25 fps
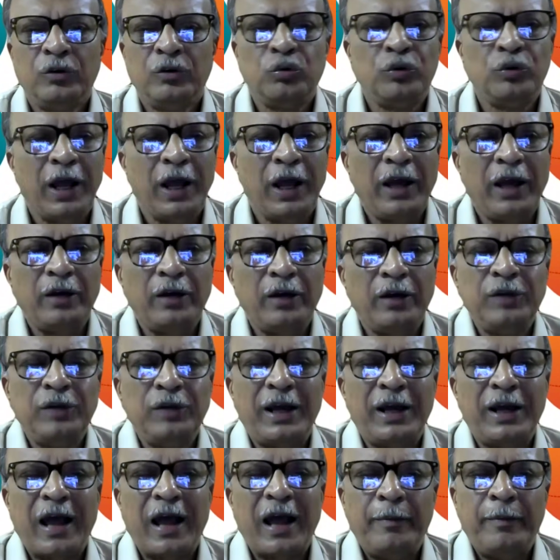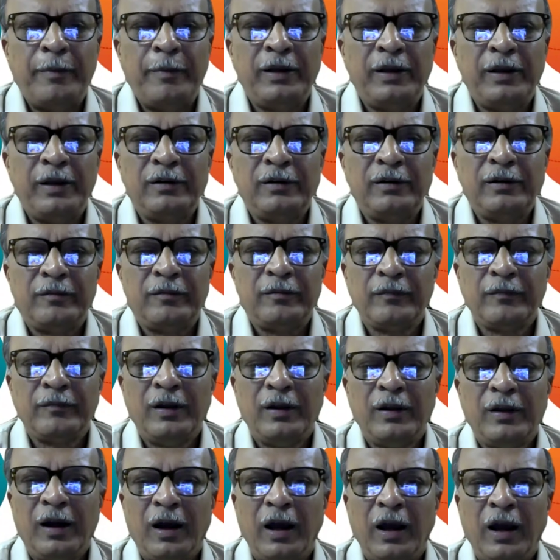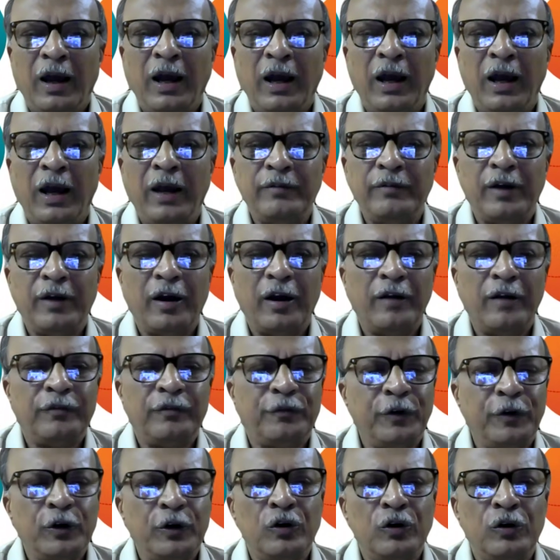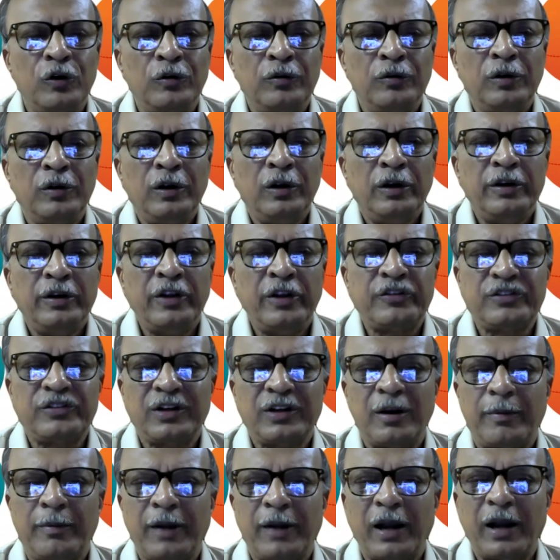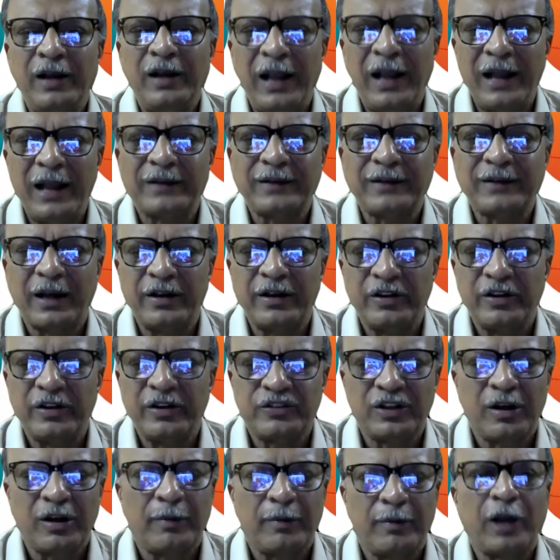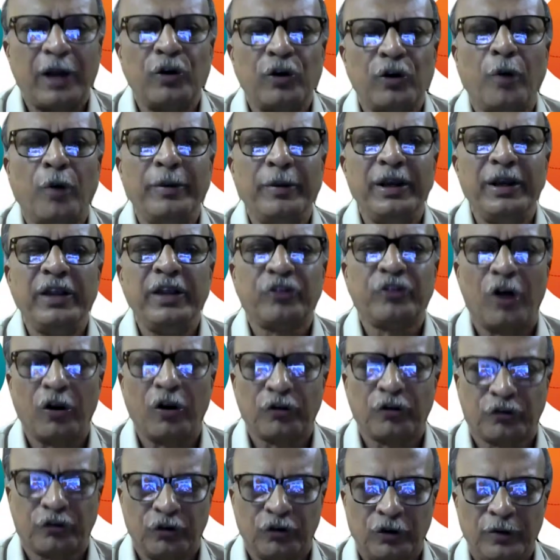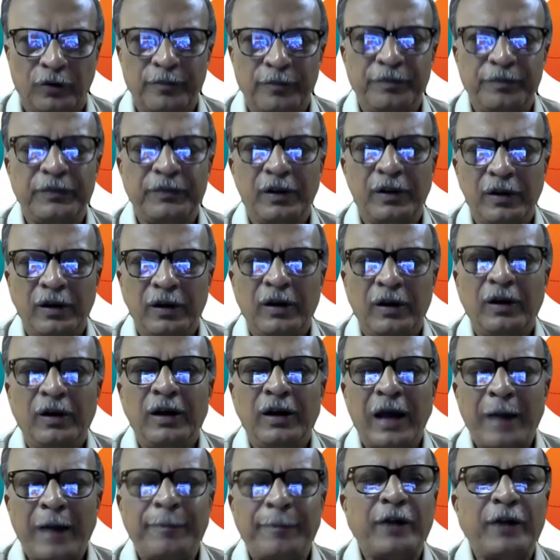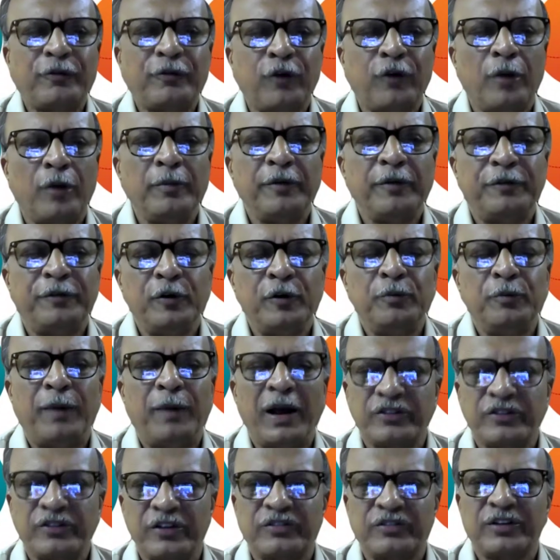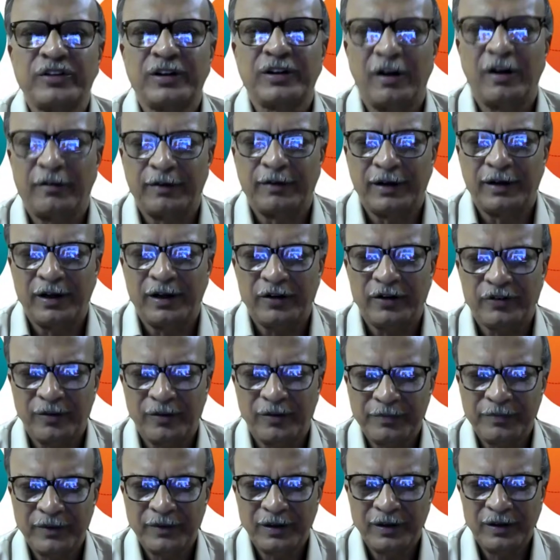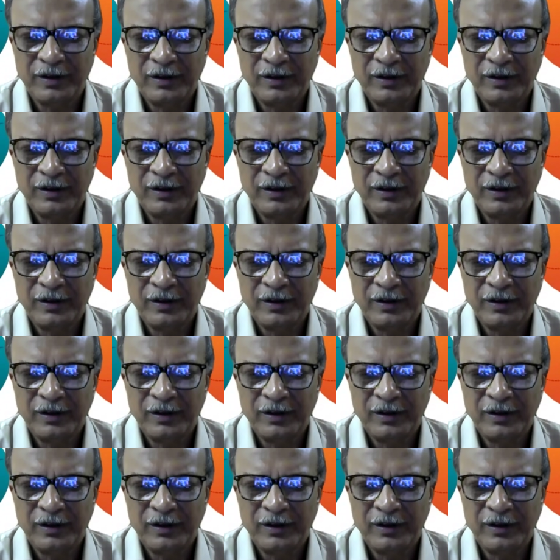Today, we are having a few district governor-elect and district governor nominees also, apart from a few past district governors.